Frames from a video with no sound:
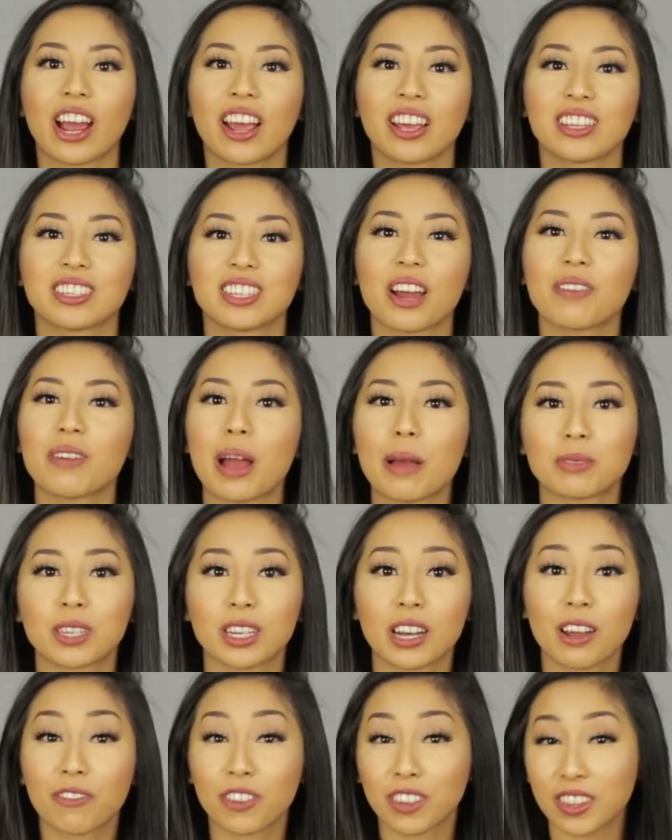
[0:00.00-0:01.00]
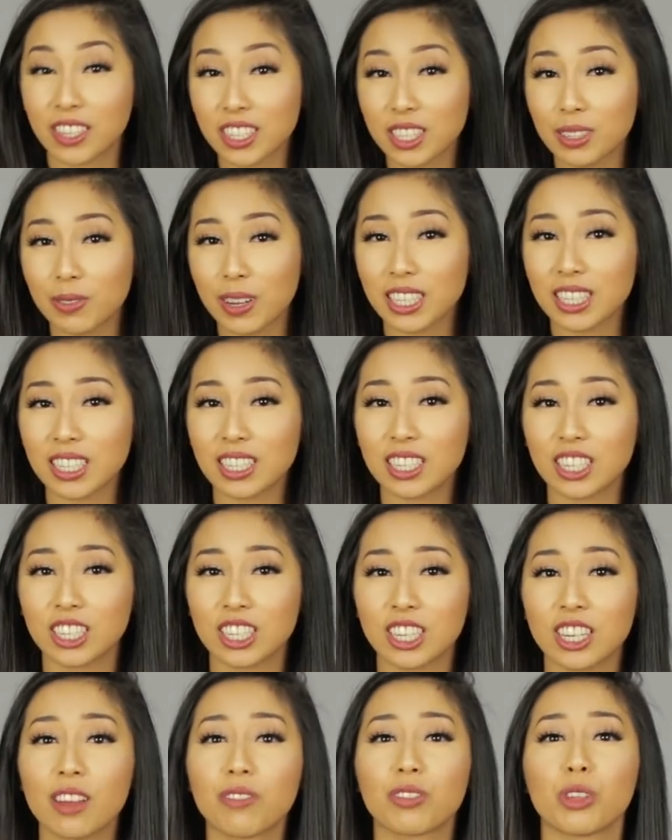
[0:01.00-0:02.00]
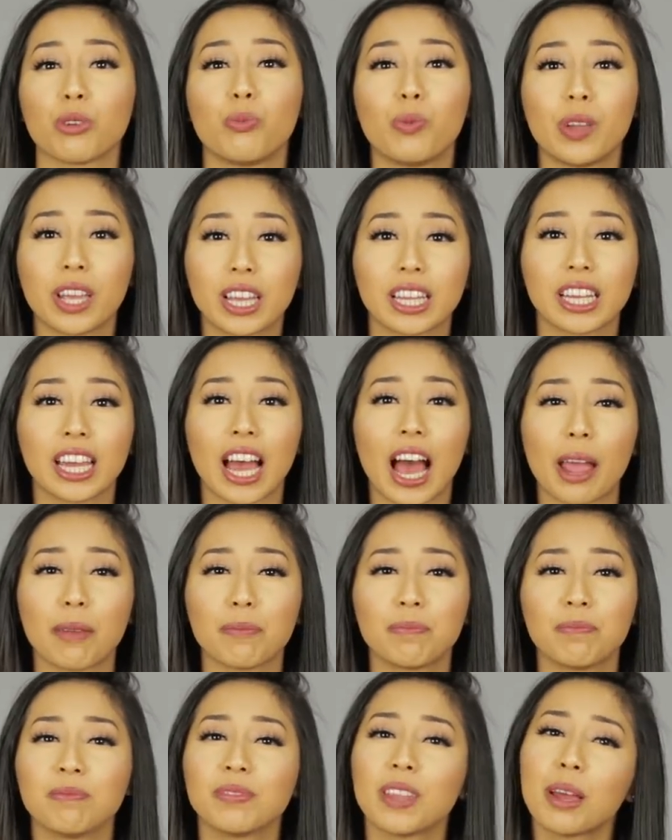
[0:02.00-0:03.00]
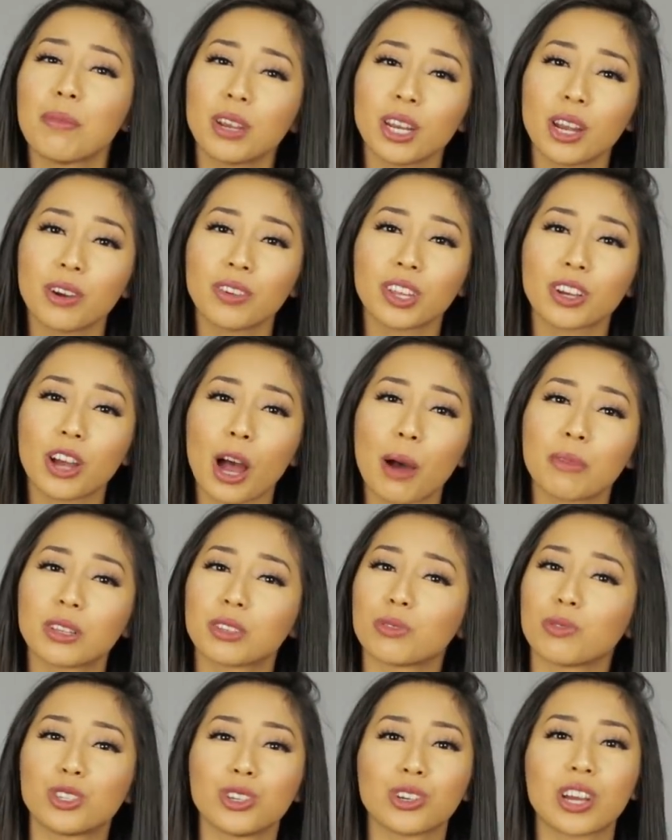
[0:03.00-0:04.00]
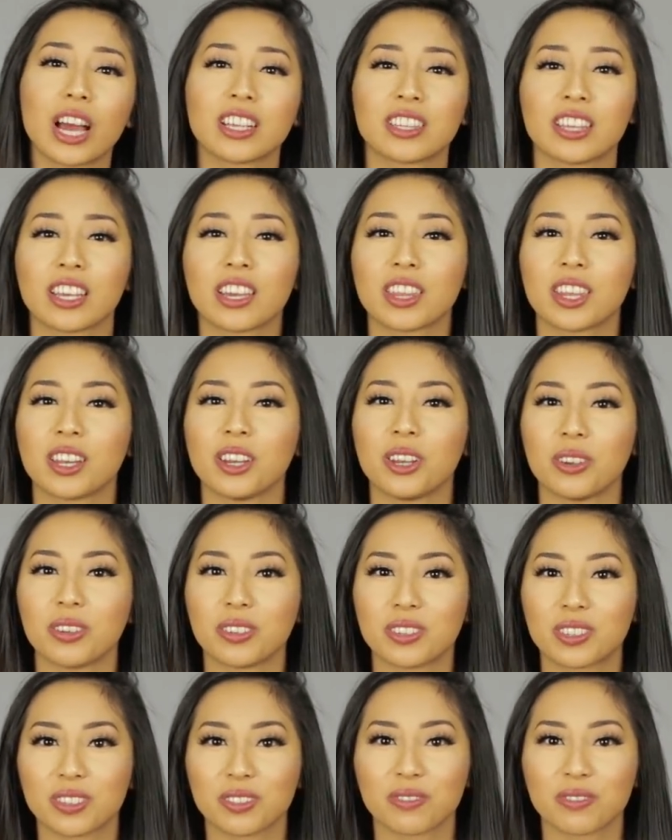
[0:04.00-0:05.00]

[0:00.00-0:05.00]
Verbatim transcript: guys, that wraps it up for this week's edition of the Weekly Hype. Let me know in the comments what you guys think of the news.